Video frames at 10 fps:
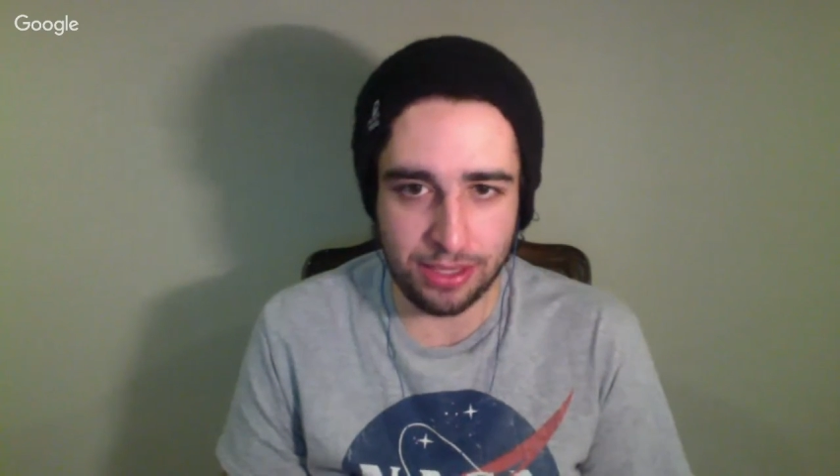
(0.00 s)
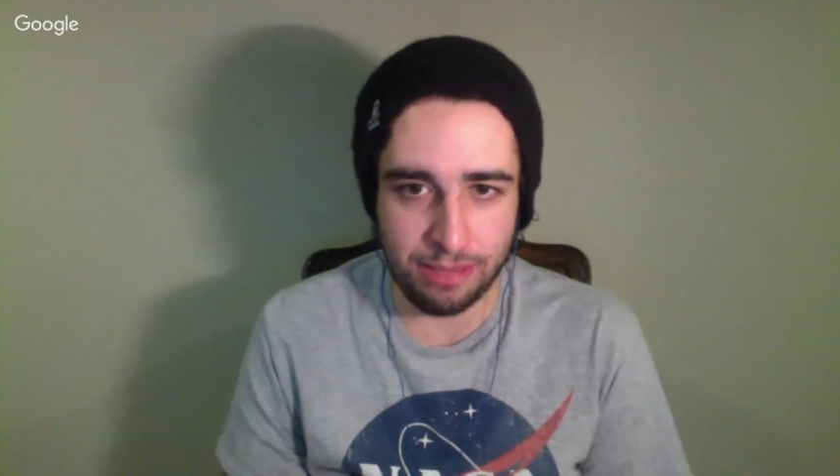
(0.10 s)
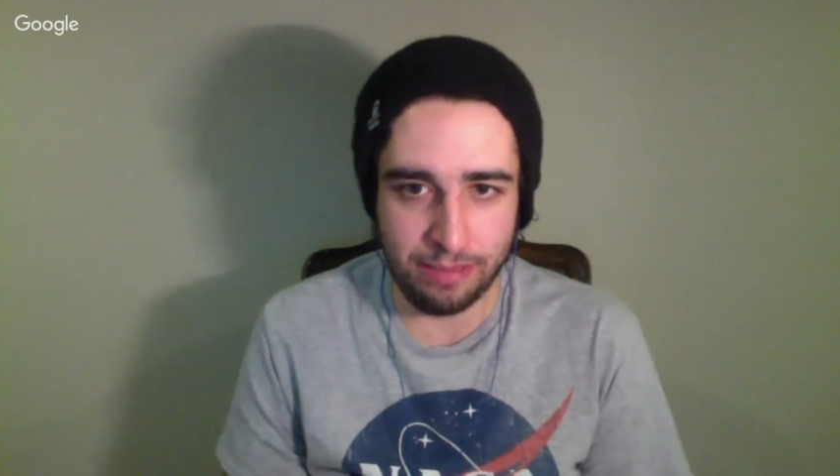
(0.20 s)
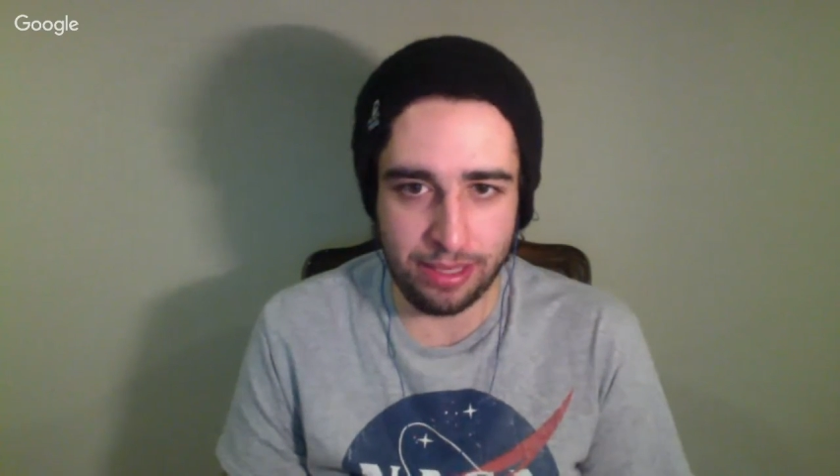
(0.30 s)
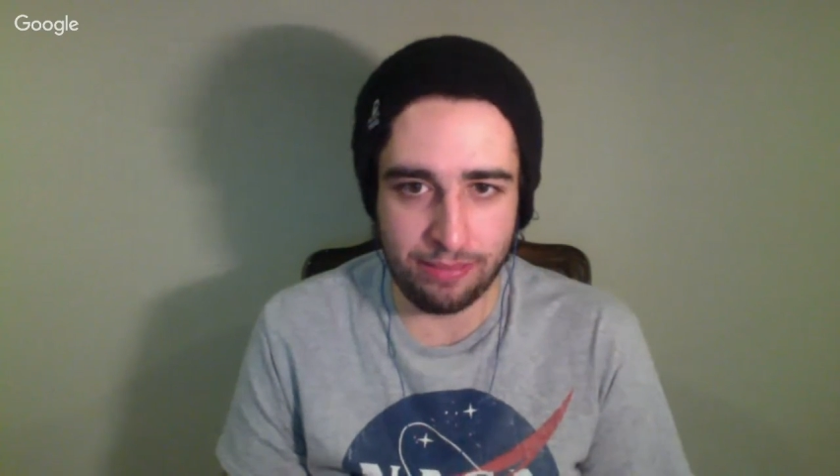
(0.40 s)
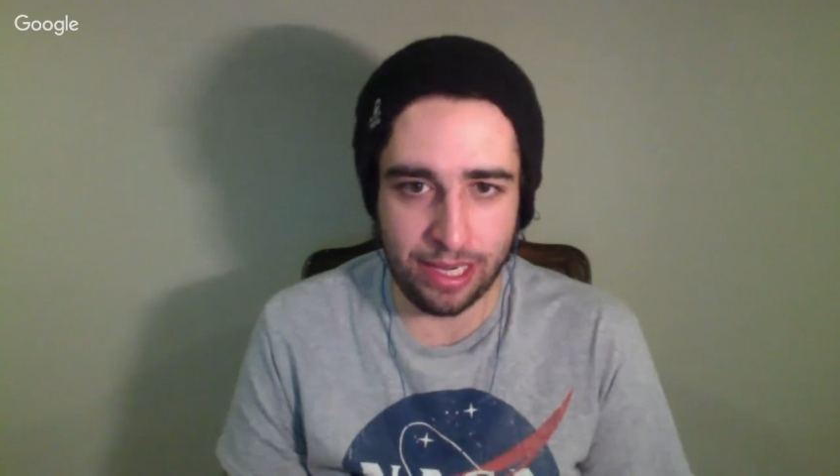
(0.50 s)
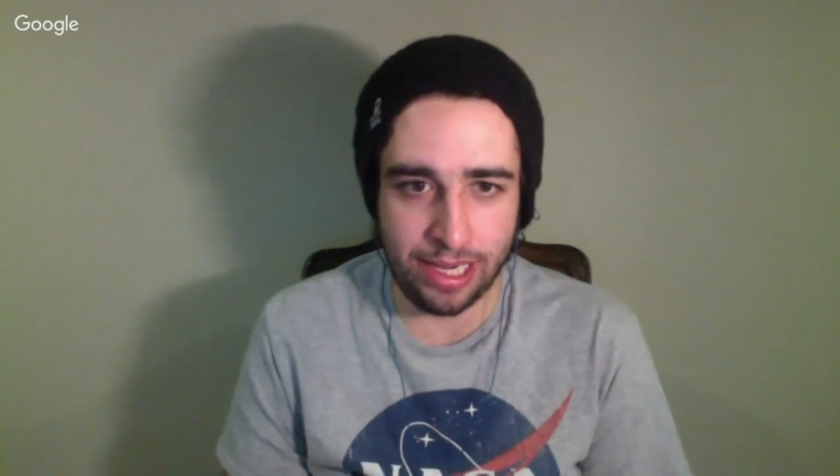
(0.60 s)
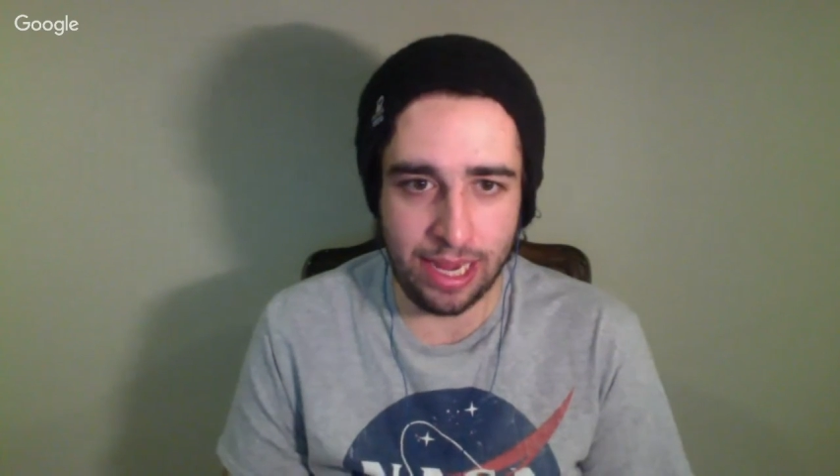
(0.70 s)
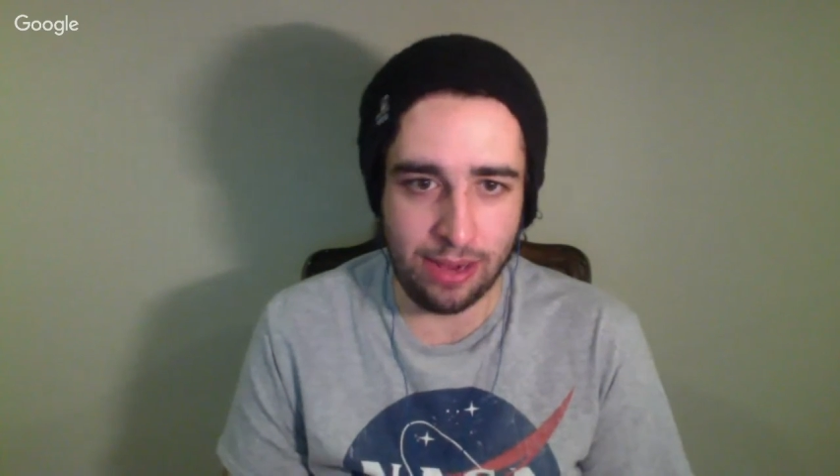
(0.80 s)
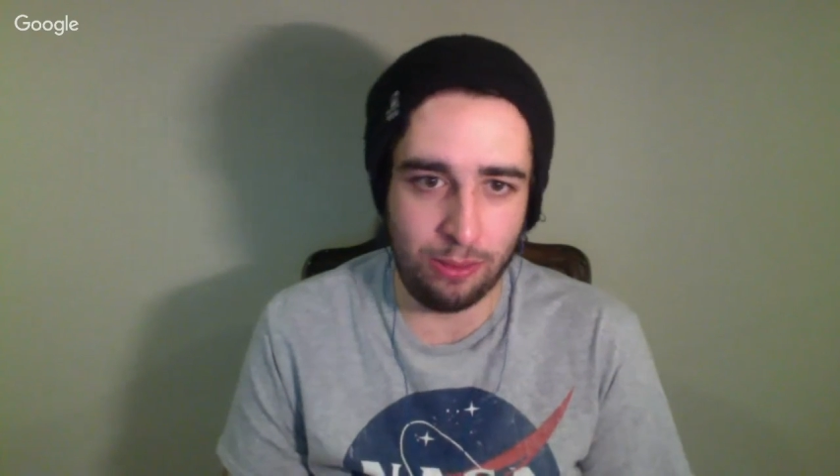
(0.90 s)
I mean, right
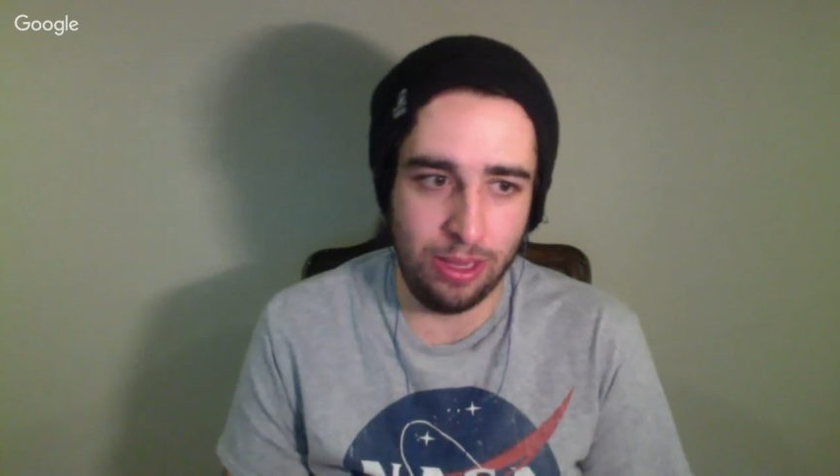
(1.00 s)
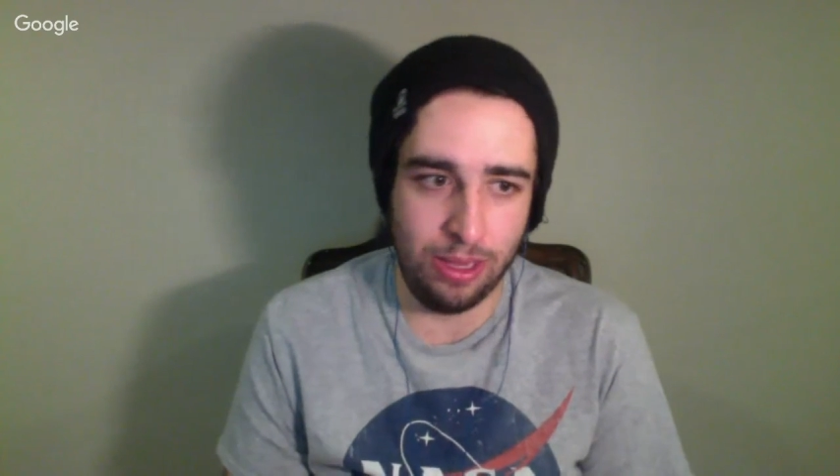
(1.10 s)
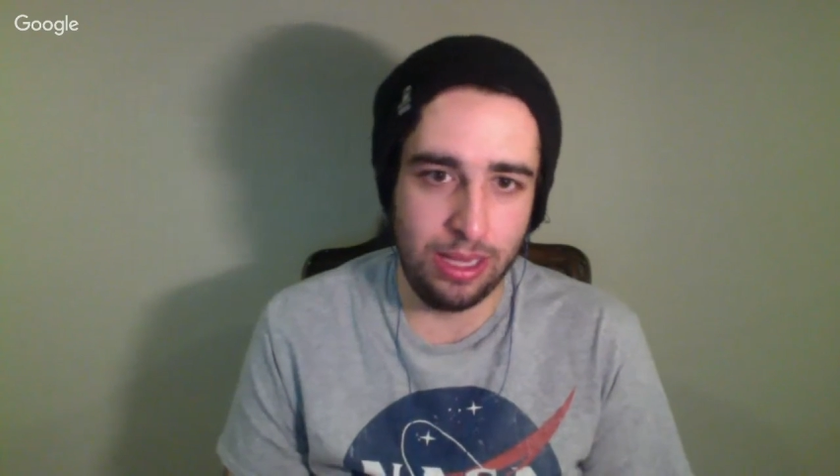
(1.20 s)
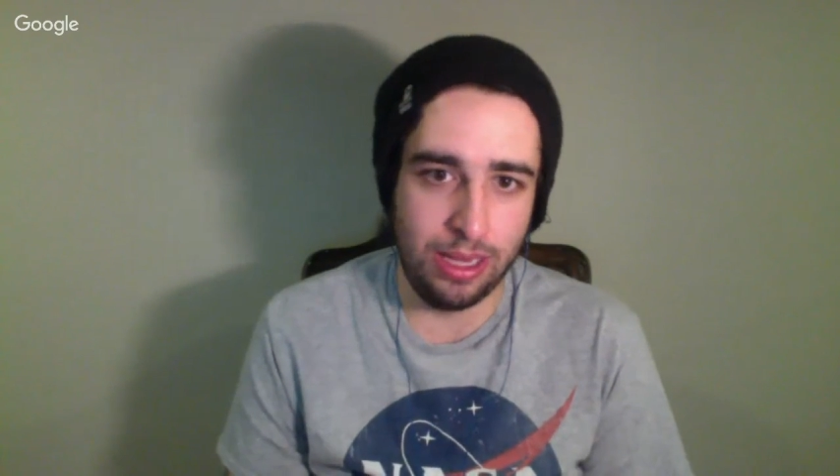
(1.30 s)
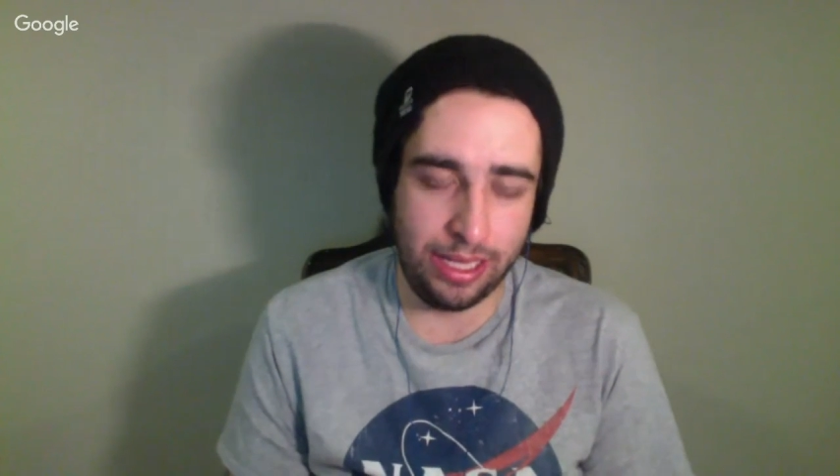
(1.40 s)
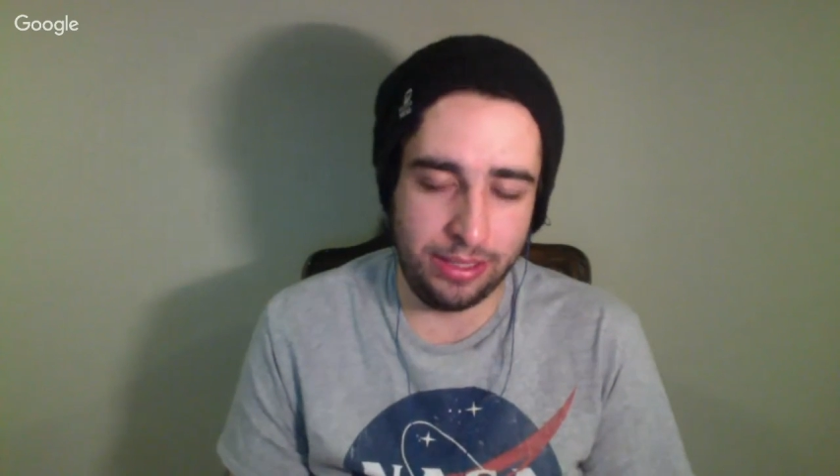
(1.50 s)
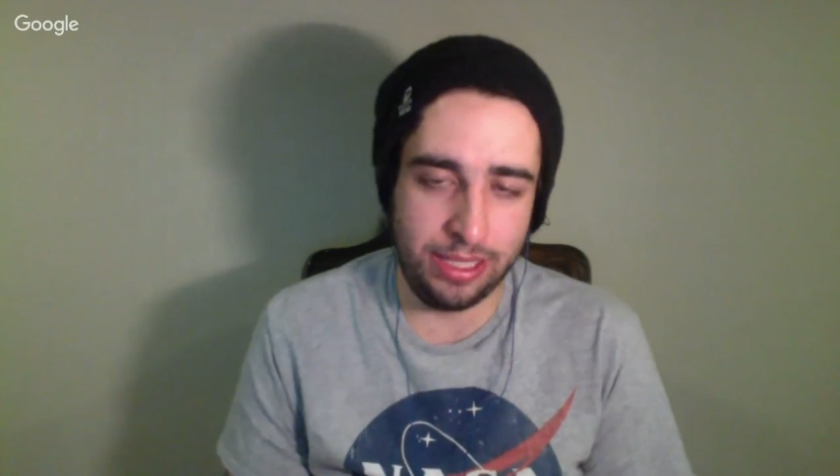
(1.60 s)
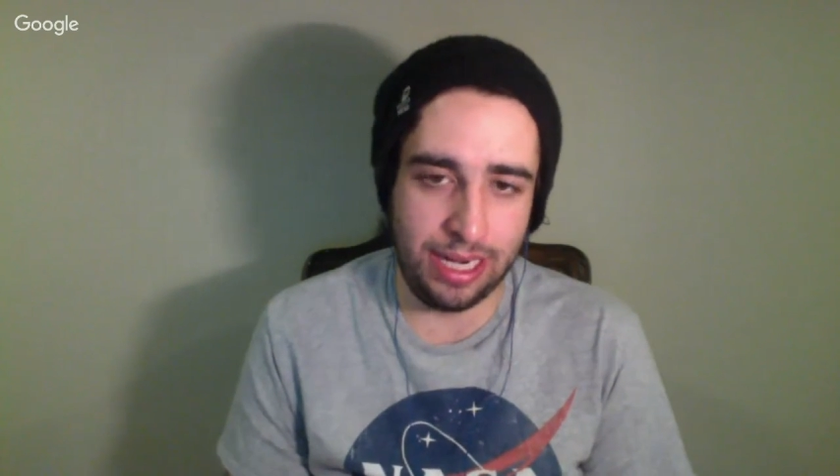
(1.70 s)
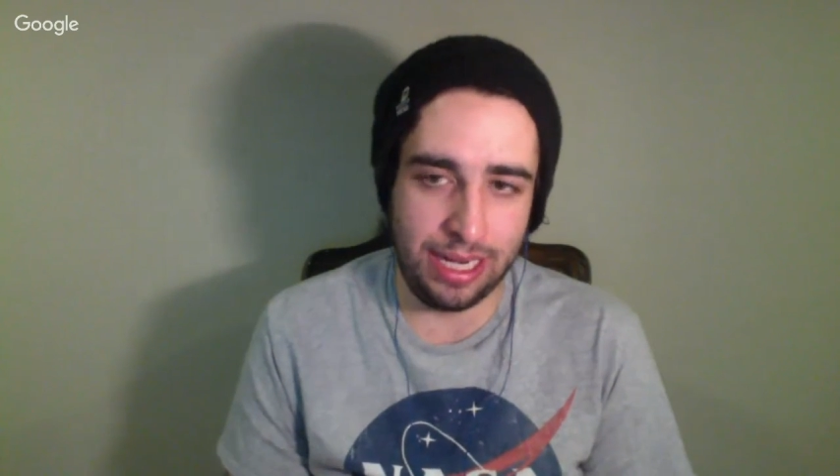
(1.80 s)
now, like you said,